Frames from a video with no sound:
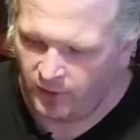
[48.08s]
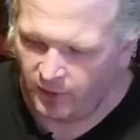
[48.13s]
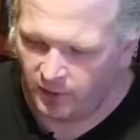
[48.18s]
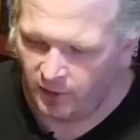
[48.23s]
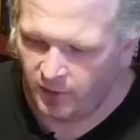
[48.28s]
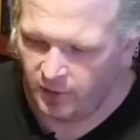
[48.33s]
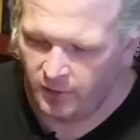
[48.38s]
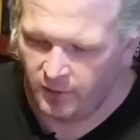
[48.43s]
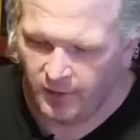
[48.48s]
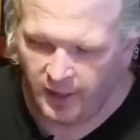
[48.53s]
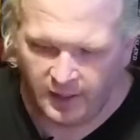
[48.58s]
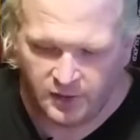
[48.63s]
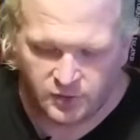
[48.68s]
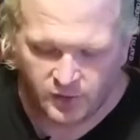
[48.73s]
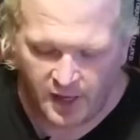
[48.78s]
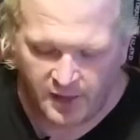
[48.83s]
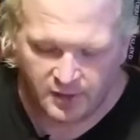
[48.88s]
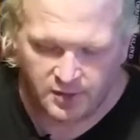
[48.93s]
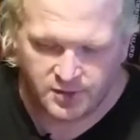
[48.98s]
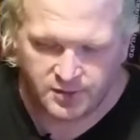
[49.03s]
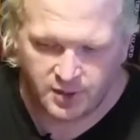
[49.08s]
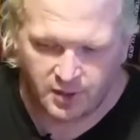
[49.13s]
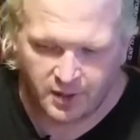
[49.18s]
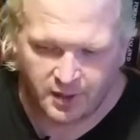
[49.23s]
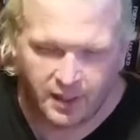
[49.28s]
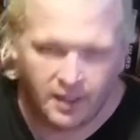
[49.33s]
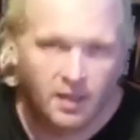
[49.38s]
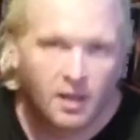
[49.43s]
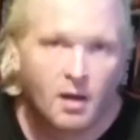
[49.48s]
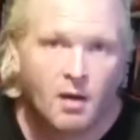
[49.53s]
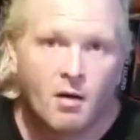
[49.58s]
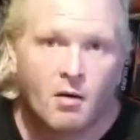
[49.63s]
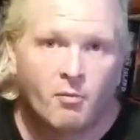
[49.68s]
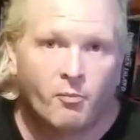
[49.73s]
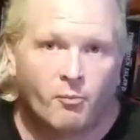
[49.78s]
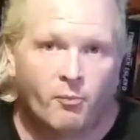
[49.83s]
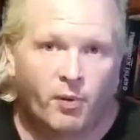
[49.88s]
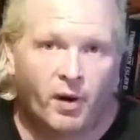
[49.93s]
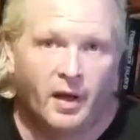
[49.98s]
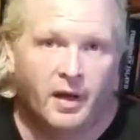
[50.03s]
with glue. It's rather sturdy,
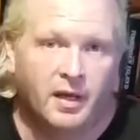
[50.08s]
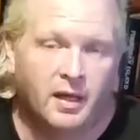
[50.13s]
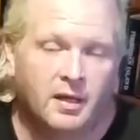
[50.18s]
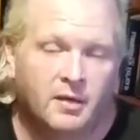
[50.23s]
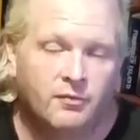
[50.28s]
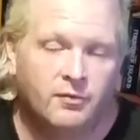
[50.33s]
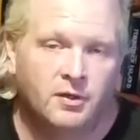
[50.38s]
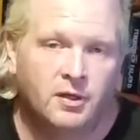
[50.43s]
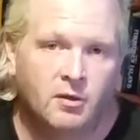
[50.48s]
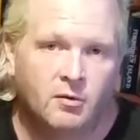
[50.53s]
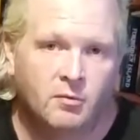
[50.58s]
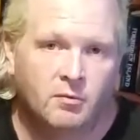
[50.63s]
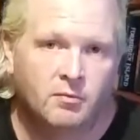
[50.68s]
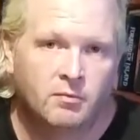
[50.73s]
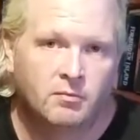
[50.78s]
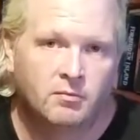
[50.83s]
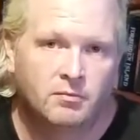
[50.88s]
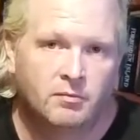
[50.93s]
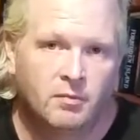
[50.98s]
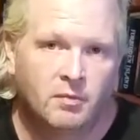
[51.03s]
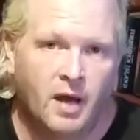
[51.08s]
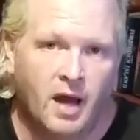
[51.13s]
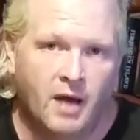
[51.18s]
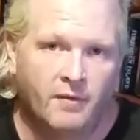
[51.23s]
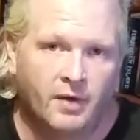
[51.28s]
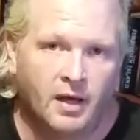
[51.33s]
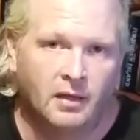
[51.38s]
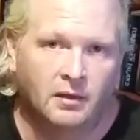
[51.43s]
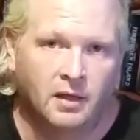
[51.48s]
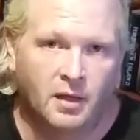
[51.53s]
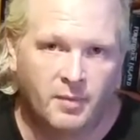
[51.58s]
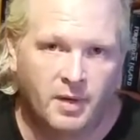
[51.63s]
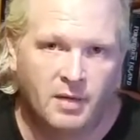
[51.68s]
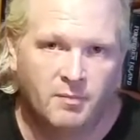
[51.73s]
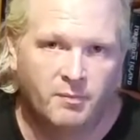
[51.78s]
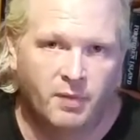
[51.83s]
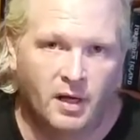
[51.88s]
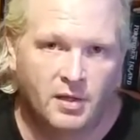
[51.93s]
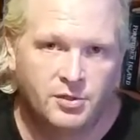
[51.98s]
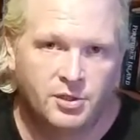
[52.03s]
but if you have a
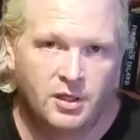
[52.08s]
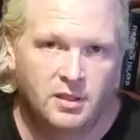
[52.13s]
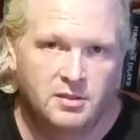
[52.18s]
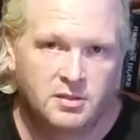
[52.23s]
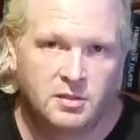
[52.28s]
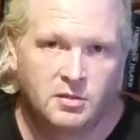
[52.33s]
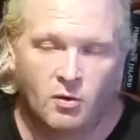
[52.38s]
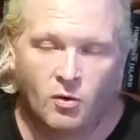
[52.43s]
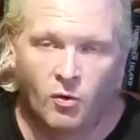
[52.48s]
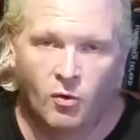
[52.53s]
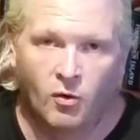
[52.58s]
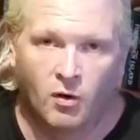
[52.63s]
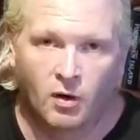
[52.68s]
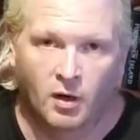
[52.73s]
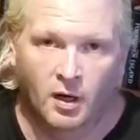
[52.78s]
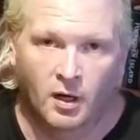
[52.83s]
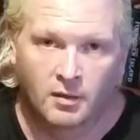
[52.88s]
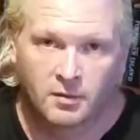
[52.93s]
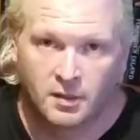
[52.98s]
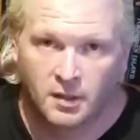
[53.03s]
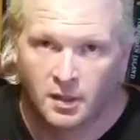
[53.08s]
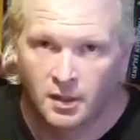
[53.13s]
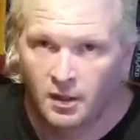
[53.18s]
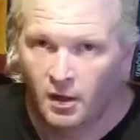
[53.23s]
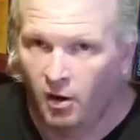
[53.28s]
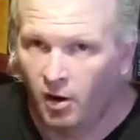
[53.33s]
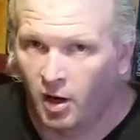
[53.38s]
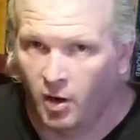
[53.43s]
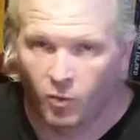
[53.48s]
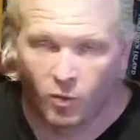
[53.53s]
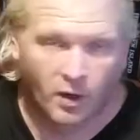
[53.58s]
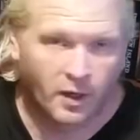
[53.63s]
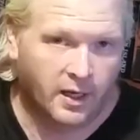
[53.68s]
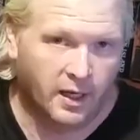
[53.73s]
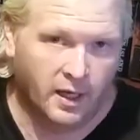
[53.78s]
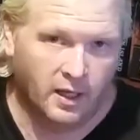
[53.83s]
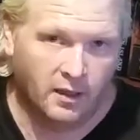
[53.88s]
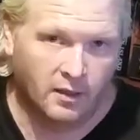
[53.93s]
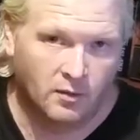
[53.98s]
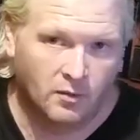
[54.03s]
limited budget or
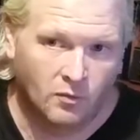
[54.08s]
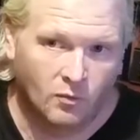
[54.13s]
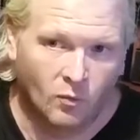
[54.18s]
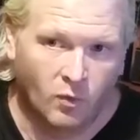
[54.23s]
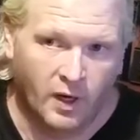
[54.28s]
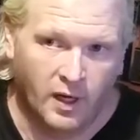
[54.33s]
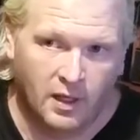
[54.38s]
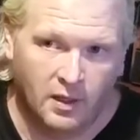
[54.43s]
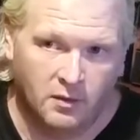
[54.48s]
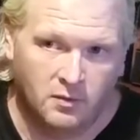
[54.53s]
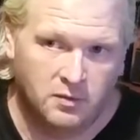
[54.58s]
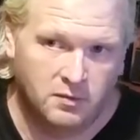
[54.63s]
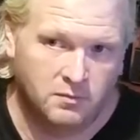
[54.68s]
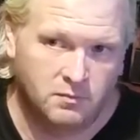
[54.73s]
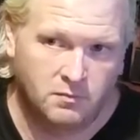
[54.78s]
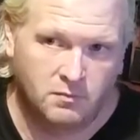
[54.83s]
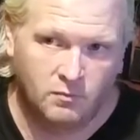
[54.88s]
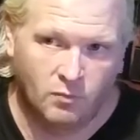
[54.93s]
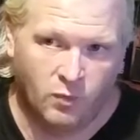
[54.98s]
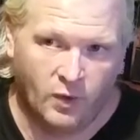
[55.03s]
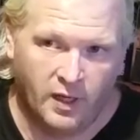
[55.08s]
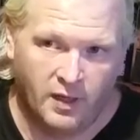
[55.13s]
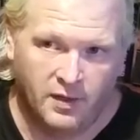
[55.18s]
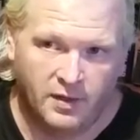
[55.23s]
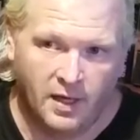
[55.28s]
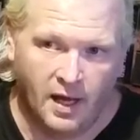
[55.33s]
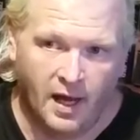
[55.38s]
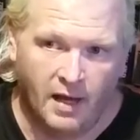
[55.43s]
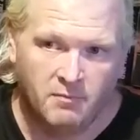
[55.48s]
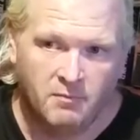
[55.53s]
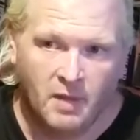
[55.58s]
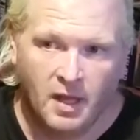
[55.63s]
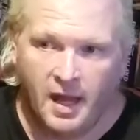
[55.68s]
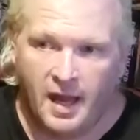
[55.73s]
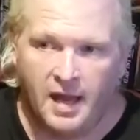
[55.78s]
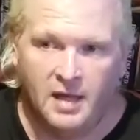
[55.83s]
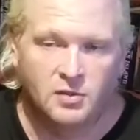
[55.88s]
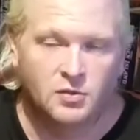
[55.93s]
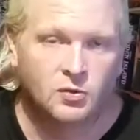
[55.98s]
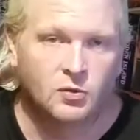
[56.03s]
are working with
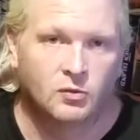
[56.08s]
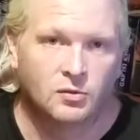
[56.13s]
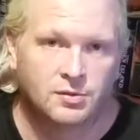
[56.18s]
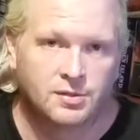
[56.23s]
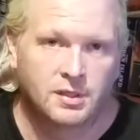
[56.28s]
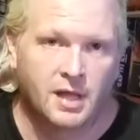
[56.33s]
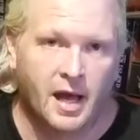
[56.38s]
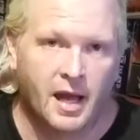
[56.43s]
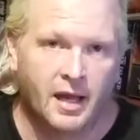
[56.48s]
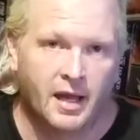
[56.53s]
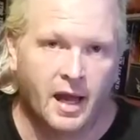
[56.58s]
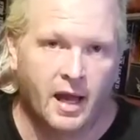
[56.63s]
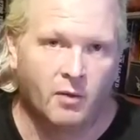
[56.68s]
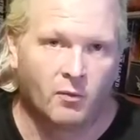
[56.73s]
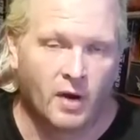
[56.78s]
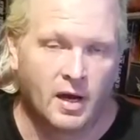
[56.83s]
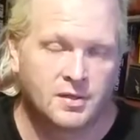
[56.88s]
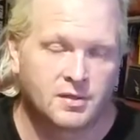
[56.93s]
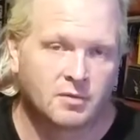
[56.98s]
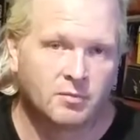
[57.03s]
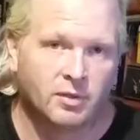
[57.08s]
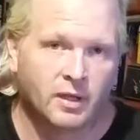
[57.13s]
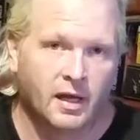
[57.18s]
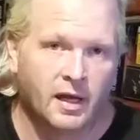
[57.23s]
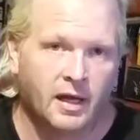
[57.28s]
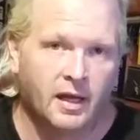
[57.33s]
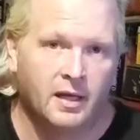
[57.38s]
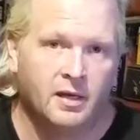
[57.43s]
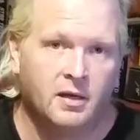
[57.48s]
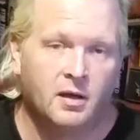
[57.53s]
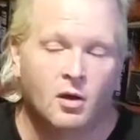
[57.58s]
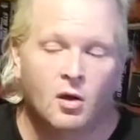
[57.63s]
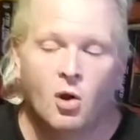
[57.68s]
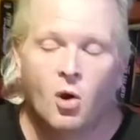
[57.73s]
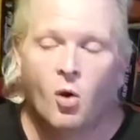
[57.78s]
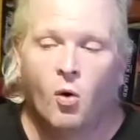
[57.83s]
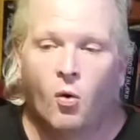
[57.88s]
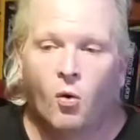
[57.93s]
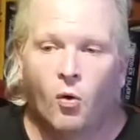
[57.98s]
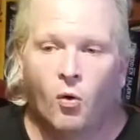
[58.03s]
hand tools like a razor
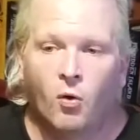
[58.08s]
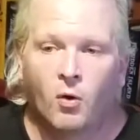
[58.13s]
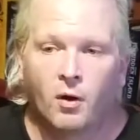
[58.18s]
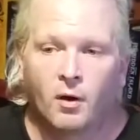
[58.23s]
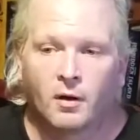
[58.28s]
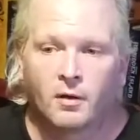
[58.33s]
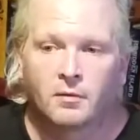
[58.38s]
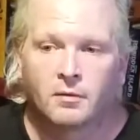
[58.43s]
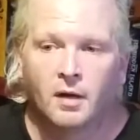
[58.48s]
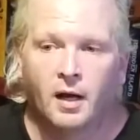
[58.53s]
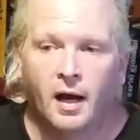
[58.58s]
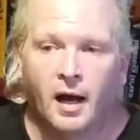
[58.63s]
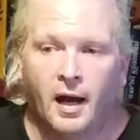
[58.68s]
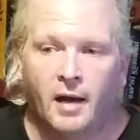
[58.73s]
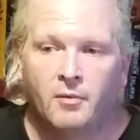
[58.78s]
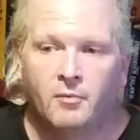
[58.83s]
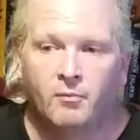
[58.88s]
blade or